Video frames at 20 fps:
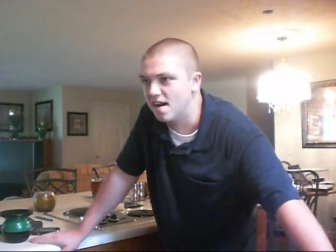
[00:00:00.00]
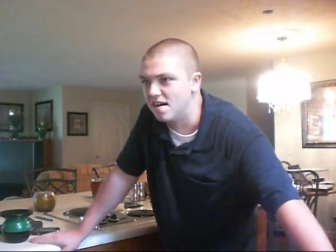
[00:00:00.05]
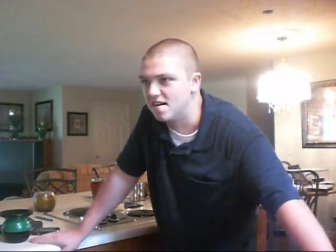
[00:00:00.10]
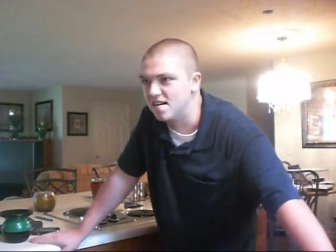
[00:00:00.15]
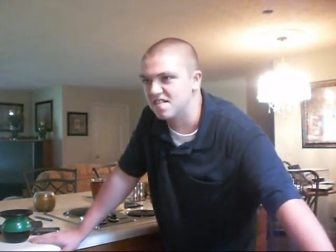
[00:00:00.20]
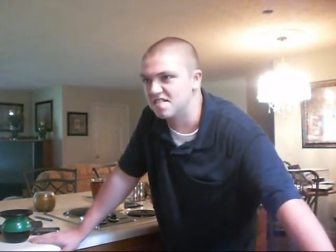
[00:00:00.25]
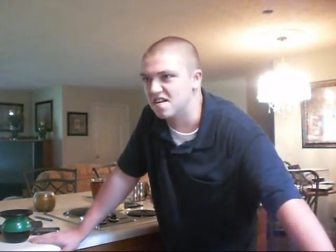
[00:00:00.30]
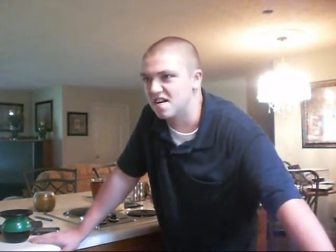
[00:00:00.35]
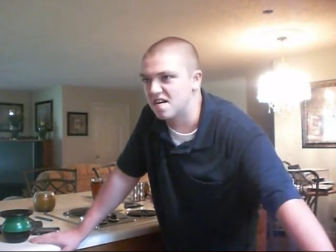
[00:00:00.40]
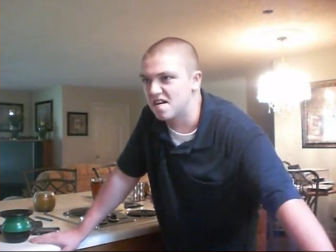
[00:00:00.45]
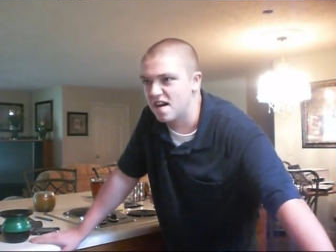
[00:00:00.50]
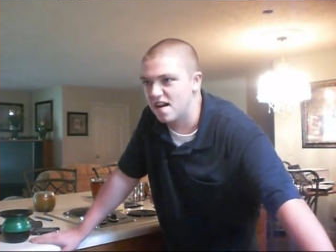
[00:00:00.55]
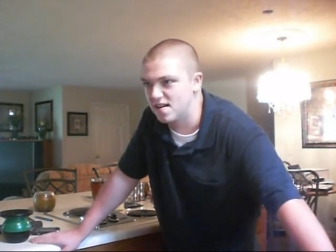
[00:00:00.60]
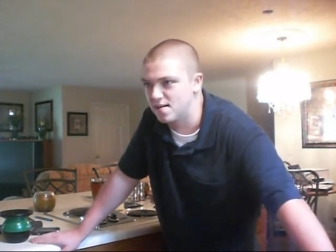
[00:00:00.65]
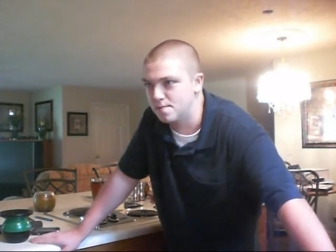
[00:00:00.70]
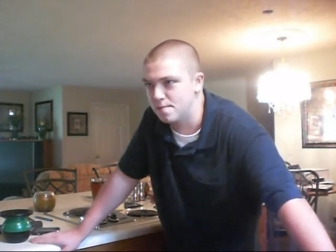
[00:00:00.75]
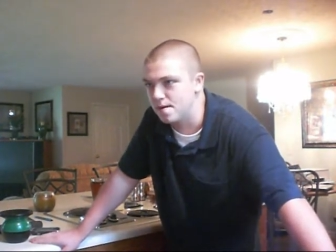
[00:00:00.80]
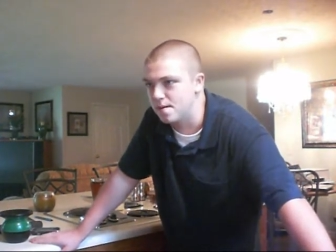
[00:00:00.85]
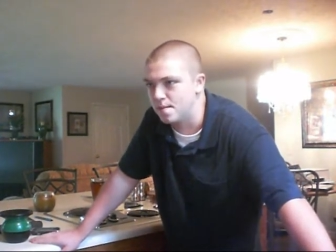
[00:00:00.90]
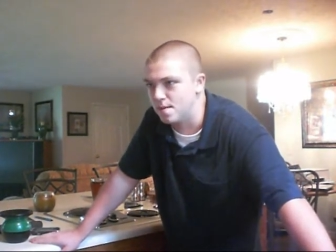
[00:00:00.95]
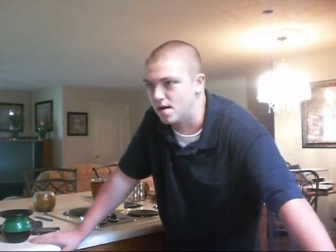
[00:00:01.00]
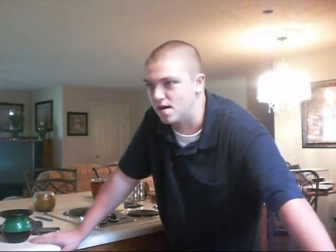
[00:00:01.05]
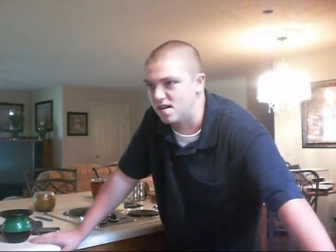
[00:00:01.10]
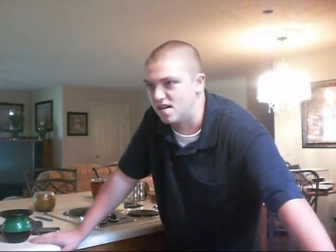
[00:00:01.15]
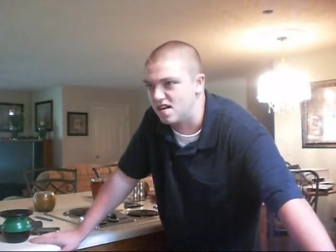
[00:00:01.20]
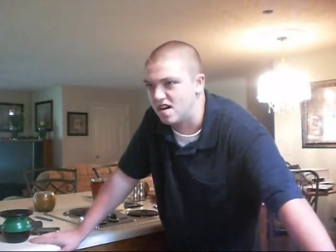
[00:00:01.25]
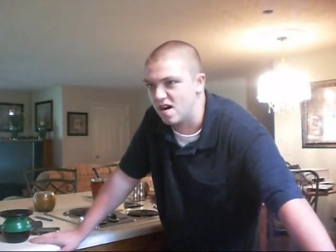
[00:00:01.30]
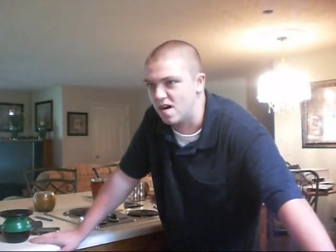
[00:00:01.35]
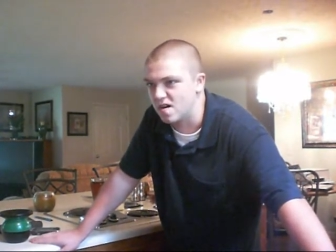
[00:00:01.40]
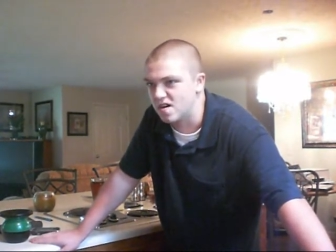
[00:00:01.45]
There's all kinds of people on
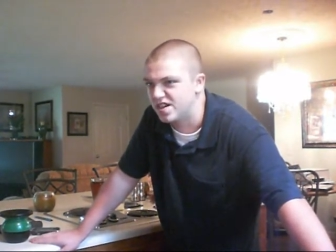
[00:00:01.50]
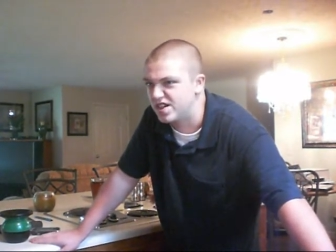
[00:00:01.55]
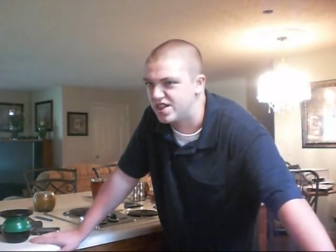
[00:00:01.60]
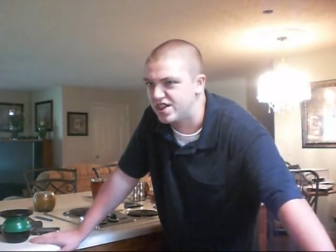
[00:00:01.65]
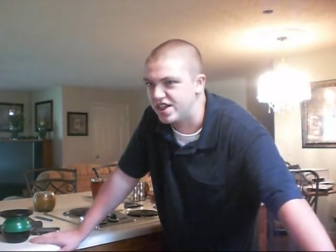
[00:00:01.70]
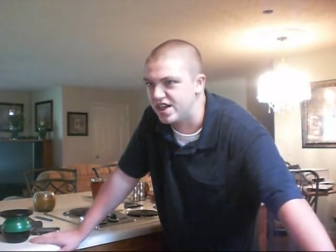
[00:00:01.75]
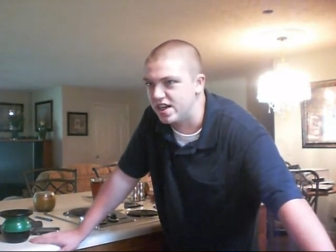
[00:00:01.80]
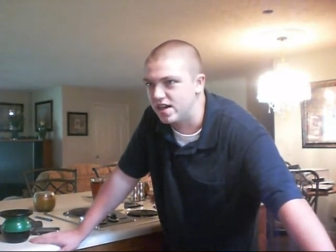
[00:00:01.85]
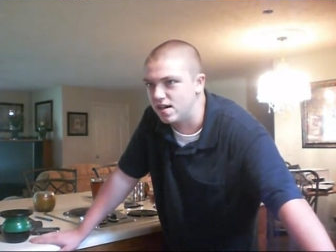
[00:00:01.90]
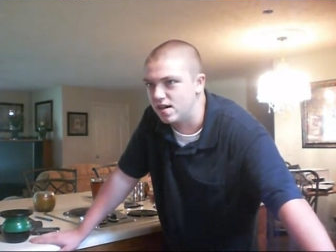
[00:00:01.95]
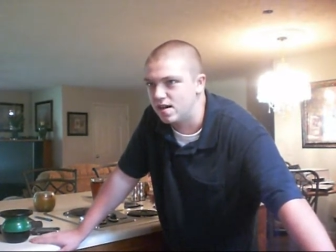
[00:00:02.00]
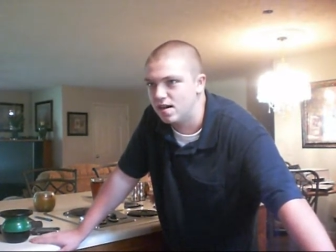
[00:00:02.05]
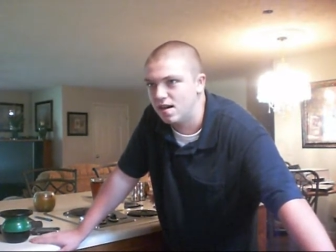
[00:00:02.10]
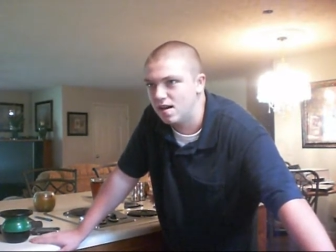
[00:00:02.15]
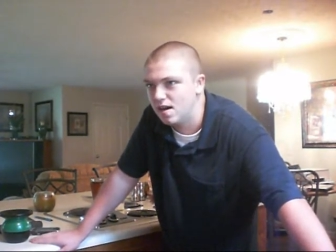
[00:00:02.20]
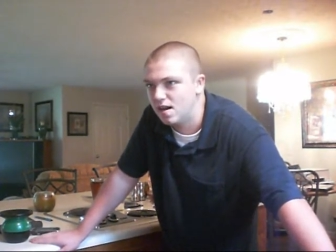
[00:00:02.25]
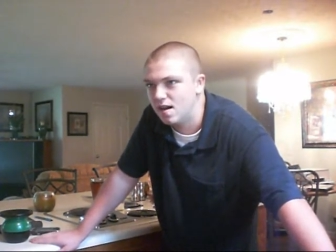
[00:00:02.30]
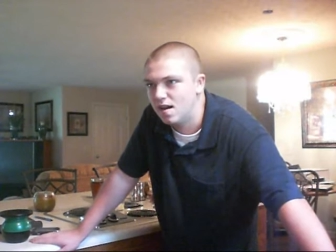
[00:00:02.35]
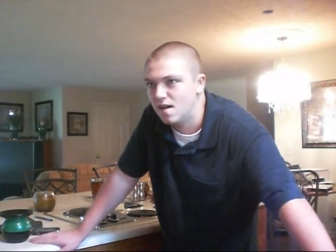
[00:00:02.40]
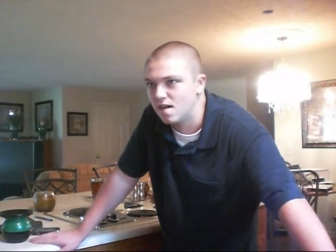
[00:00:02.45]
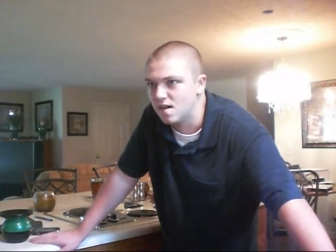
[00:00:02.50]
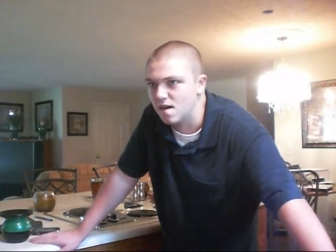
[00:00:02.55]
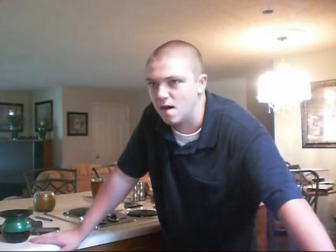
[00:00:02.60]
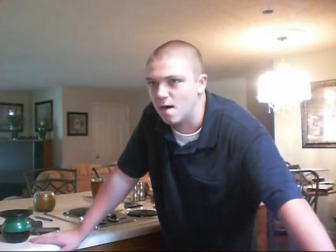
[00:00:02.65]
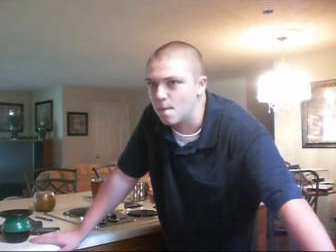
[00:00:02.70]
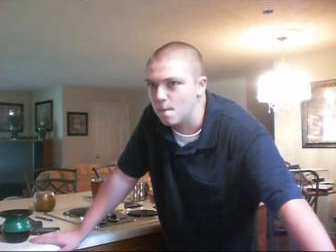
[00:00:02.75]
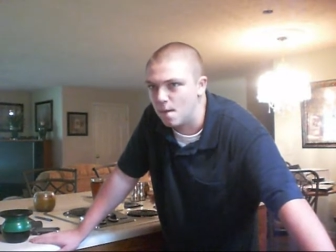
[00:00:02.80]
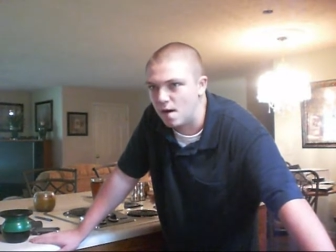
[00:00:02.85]
there talking shit, Hello, I'm Johnny talking Cash.